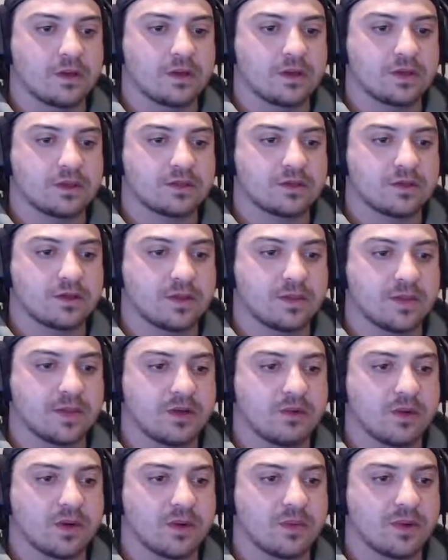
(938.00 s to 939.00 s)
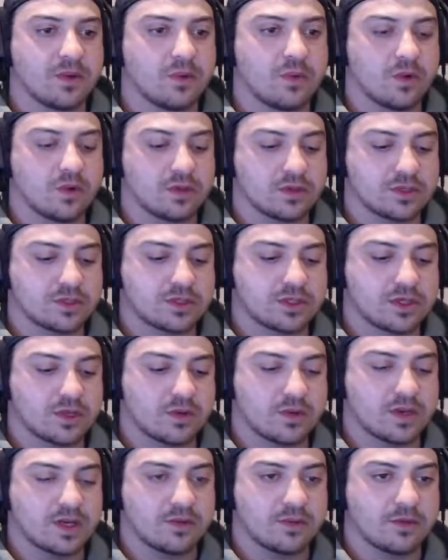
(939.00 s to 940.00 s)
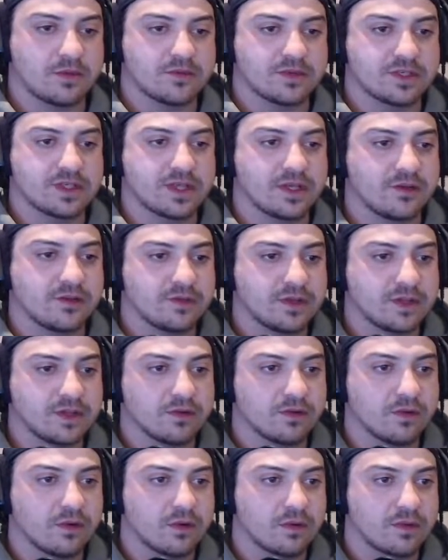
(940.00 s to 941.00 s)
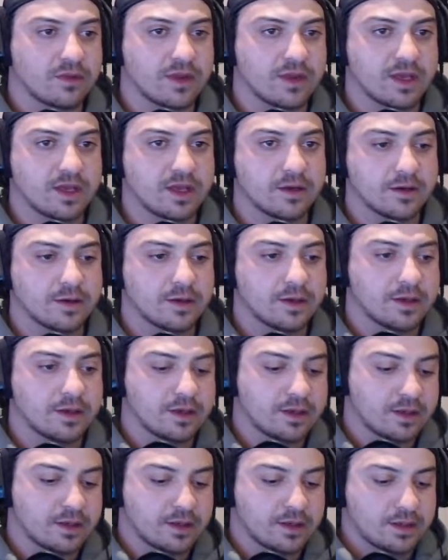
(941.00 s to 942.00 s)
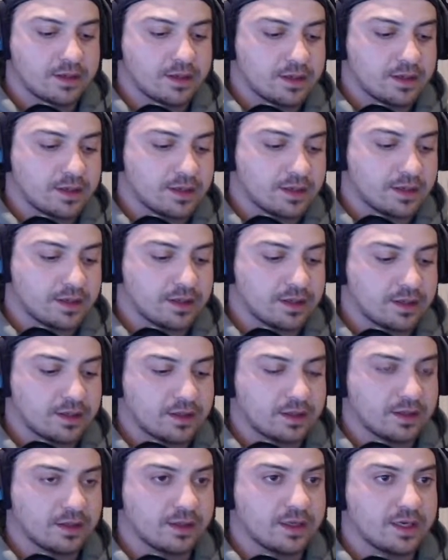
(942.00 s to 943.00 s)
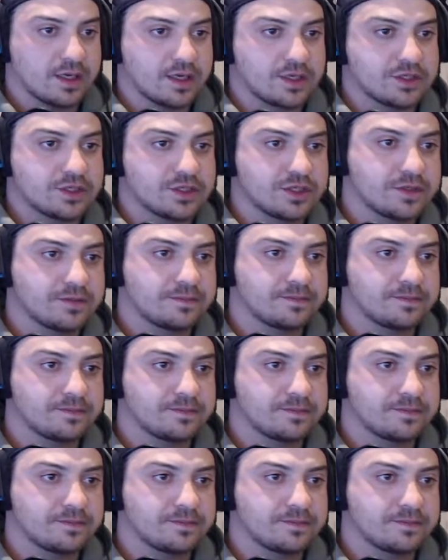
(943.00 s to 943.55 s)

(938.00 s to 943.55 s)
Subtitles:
It's not the big one we want. So obviously I've done the wrong thing. Large.